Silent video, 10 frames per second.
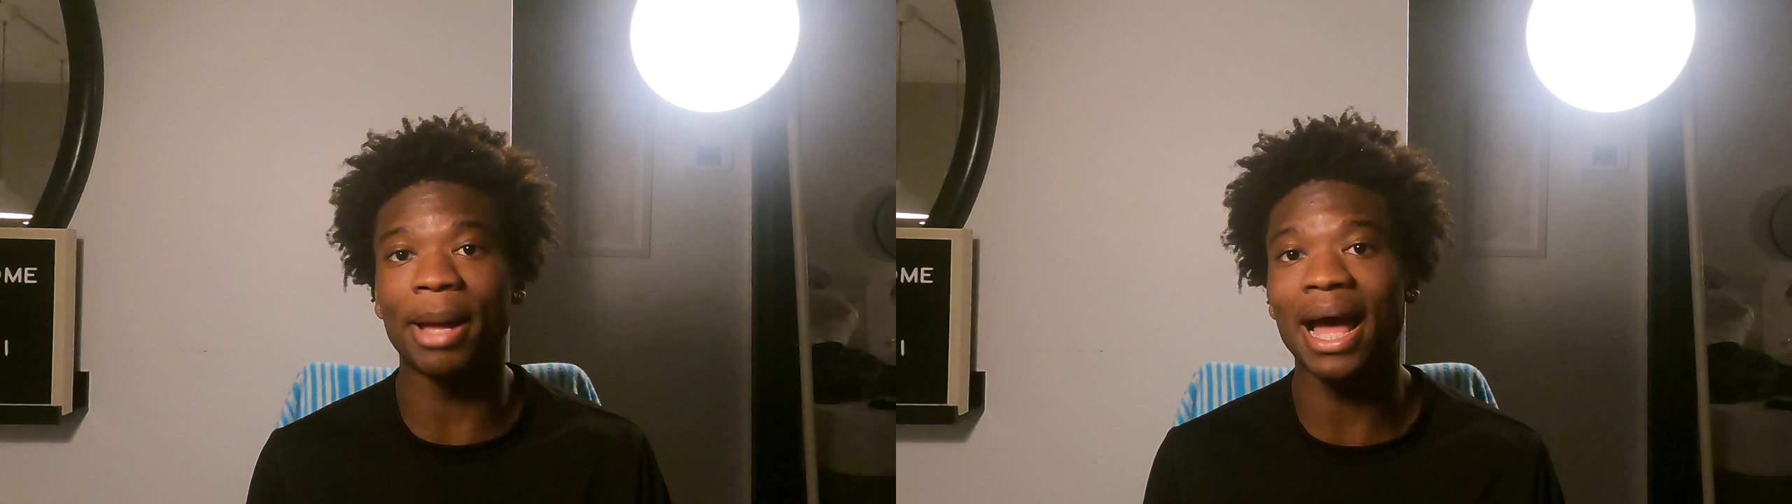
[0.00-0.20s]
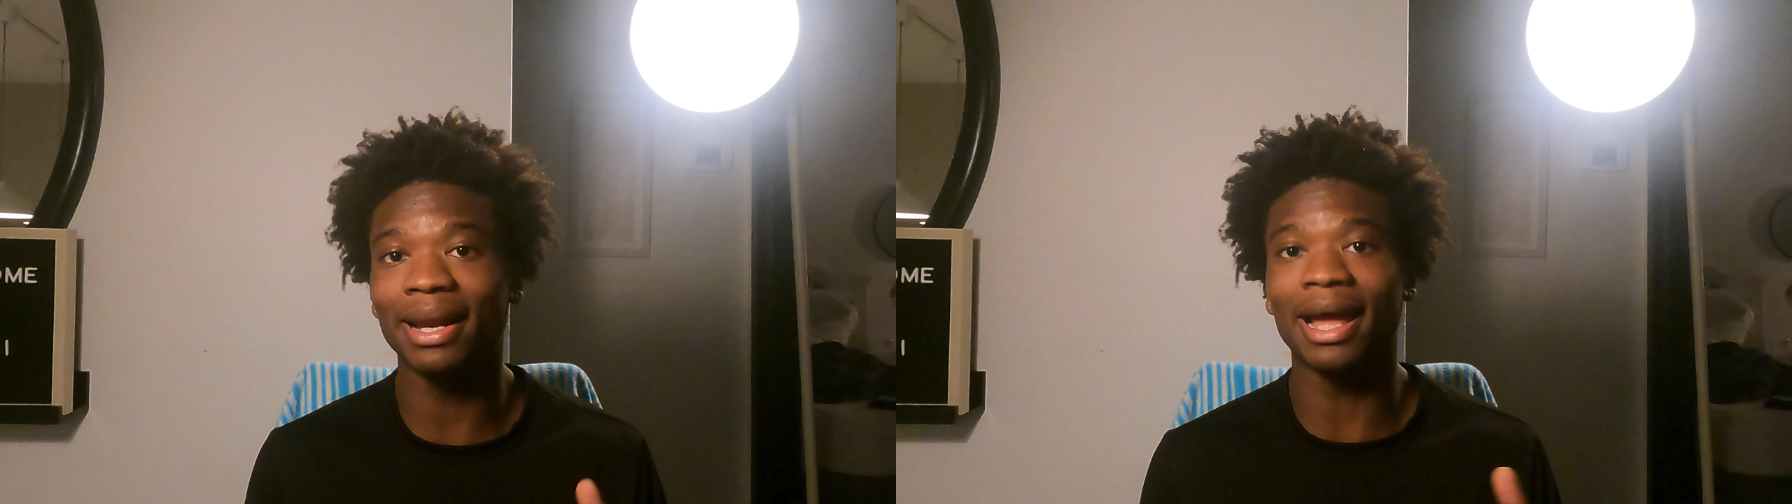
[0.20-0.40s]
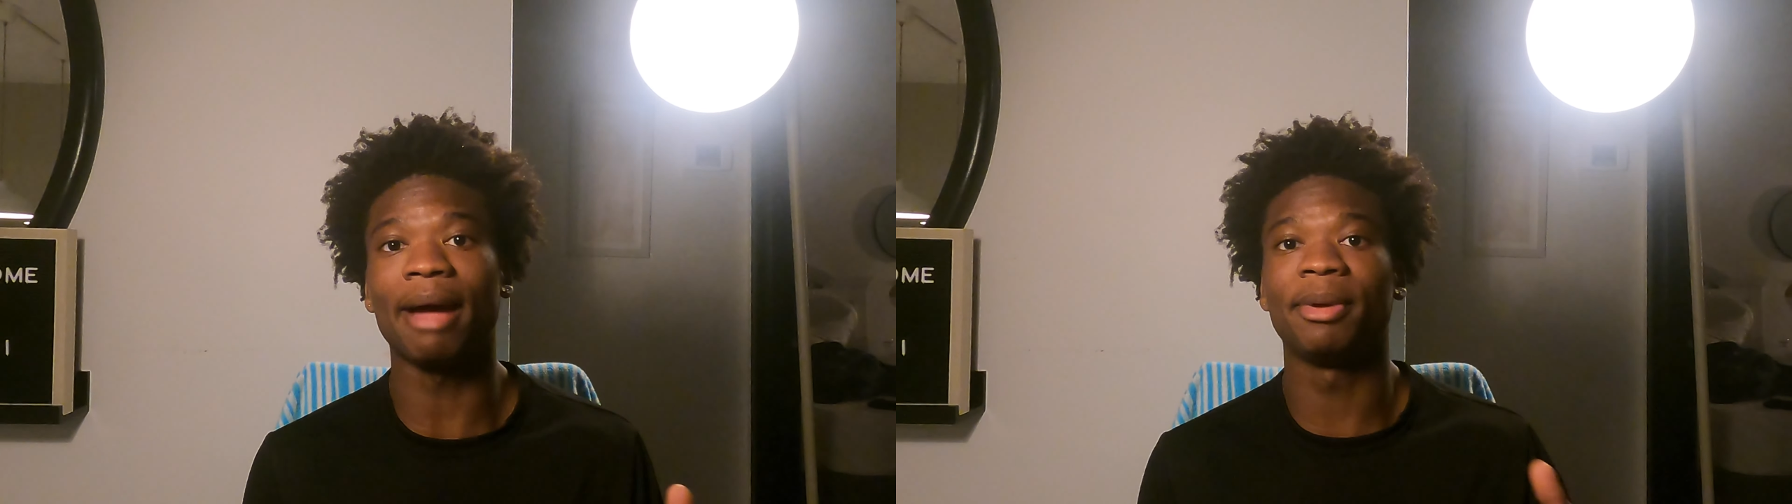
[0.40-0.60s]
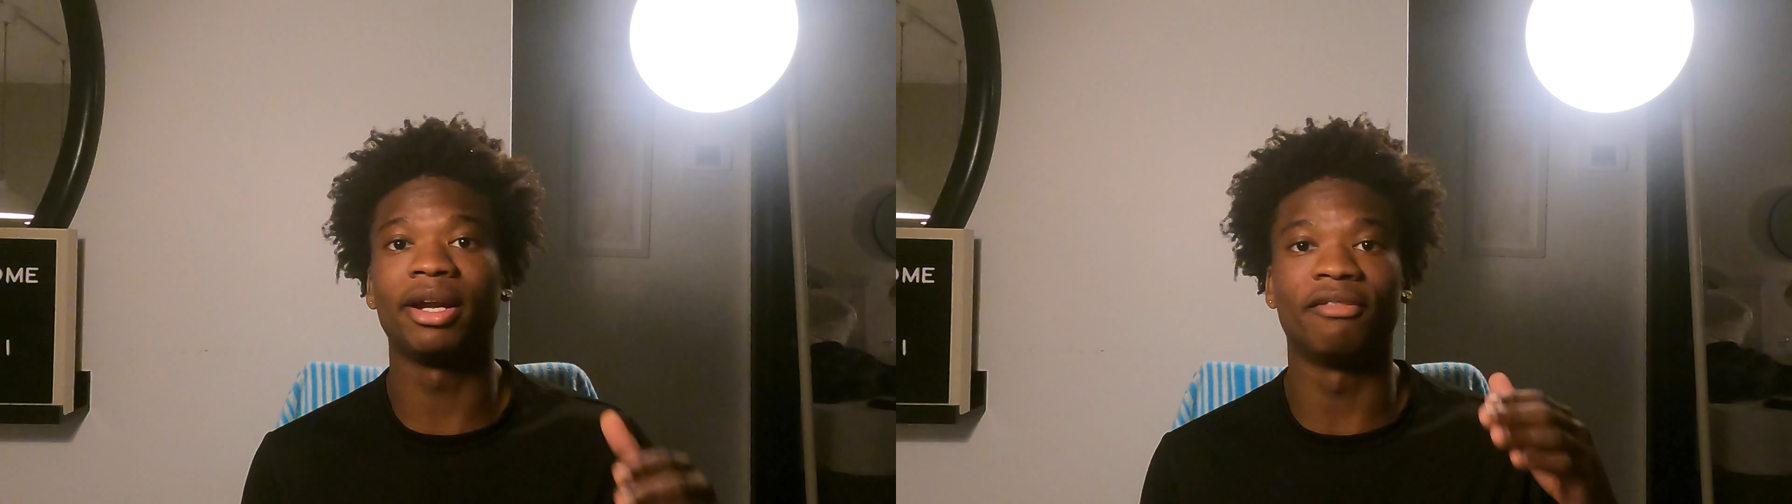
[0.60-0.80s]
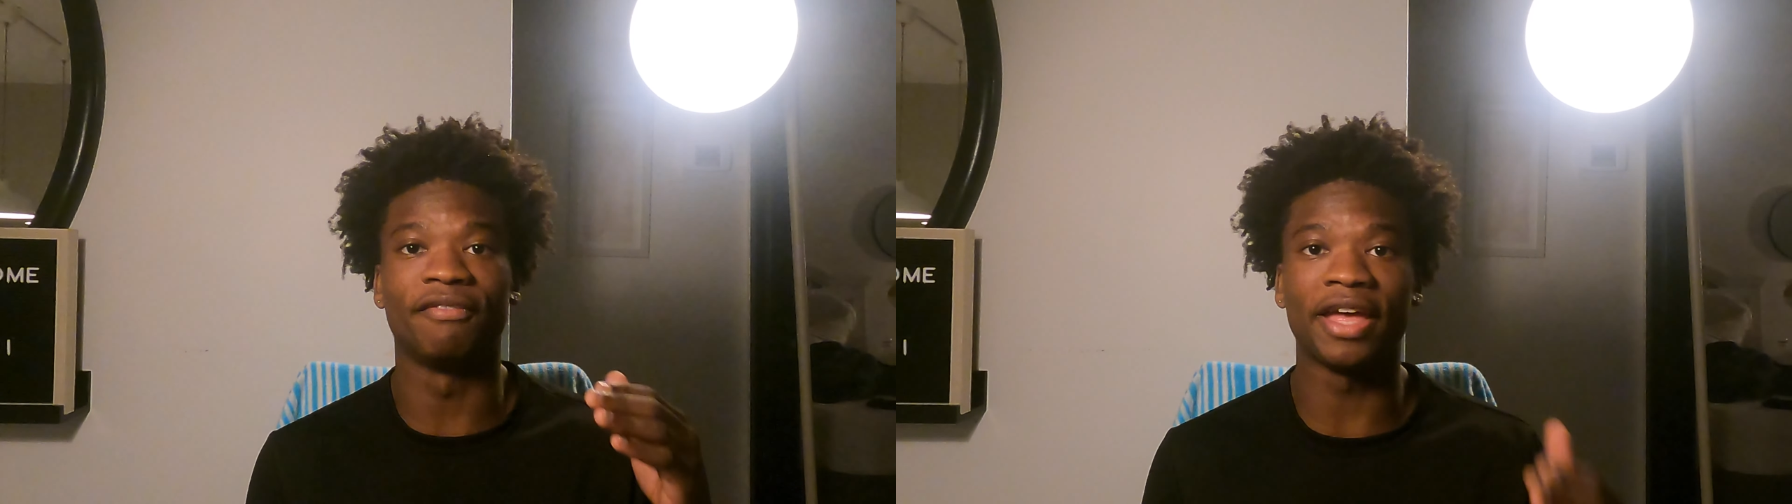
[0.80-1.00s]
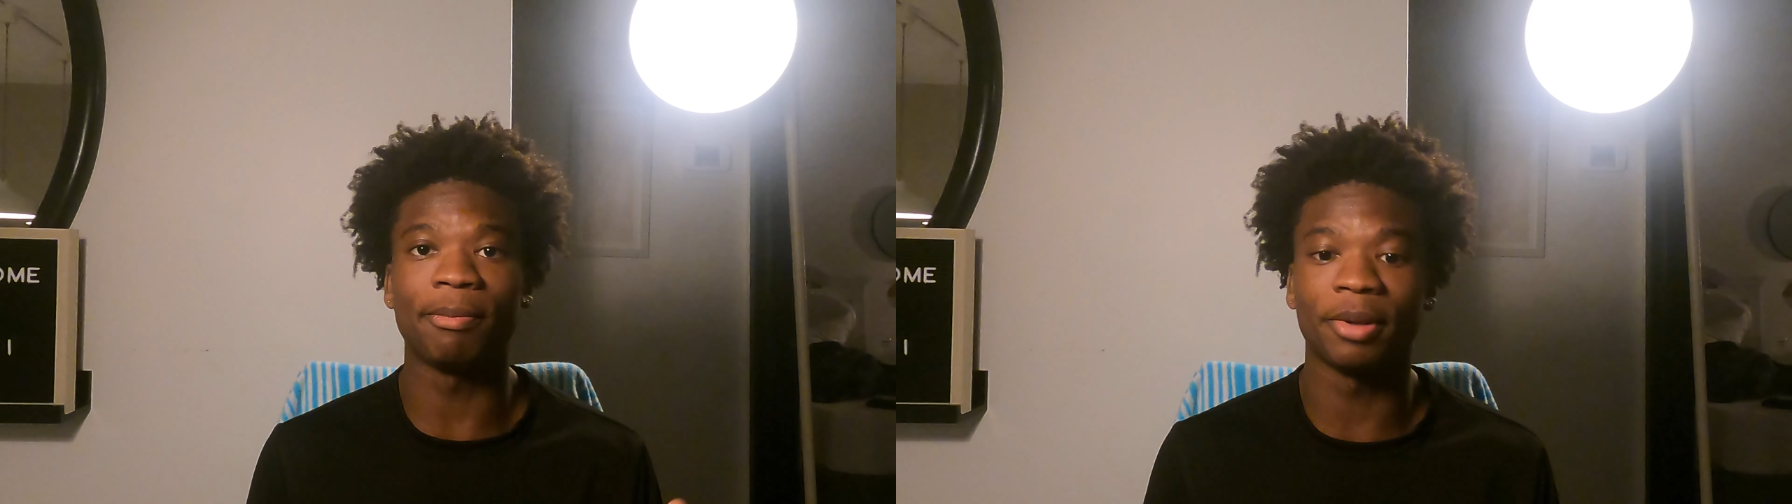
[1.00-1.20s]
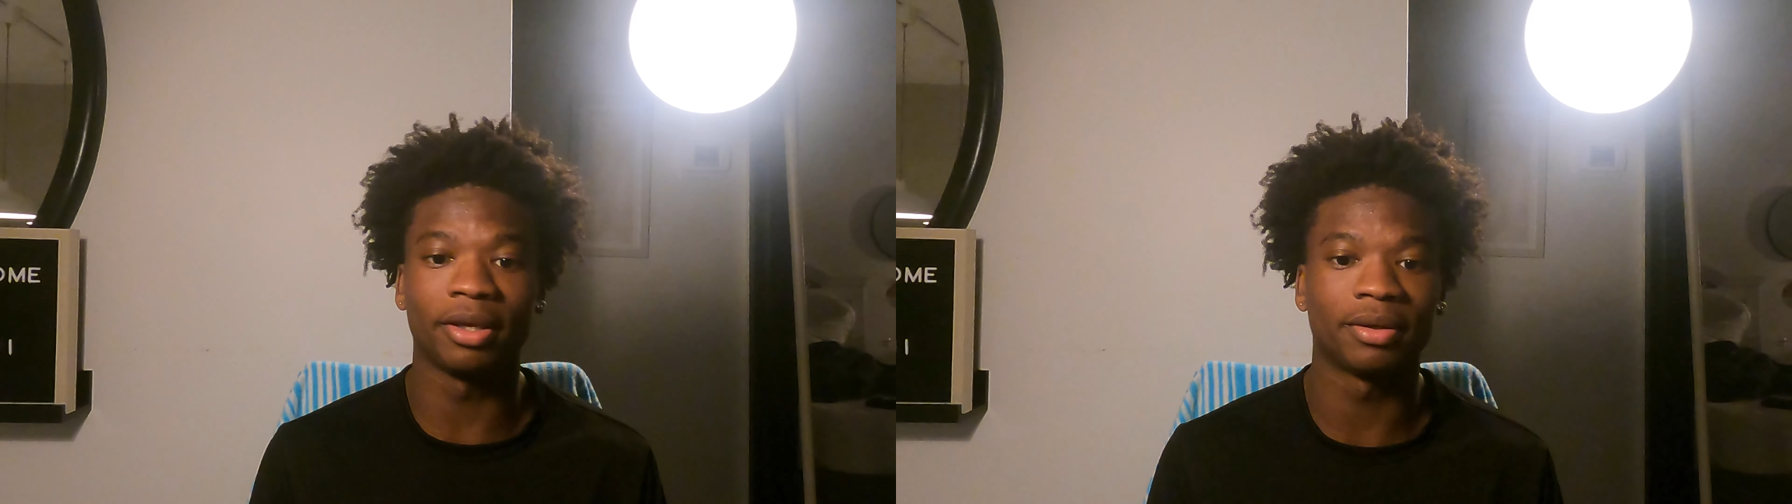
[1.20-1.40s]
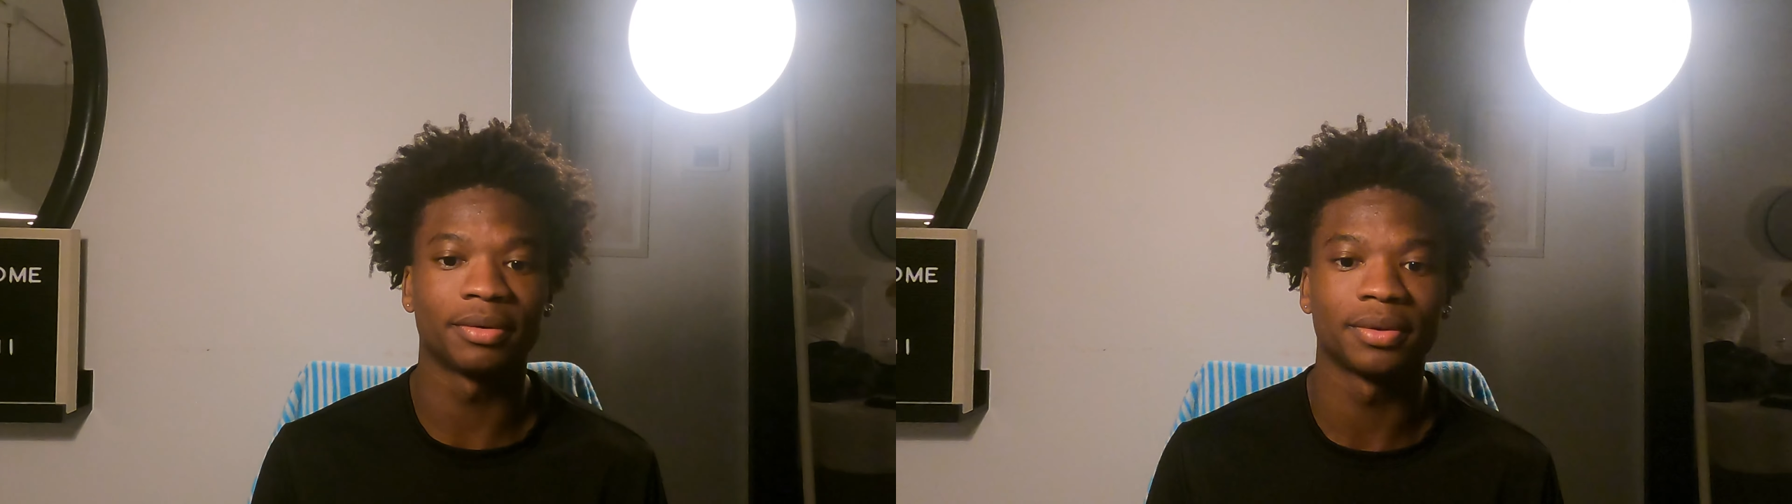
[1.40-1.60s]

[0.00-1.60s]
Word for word: bad habit of vaping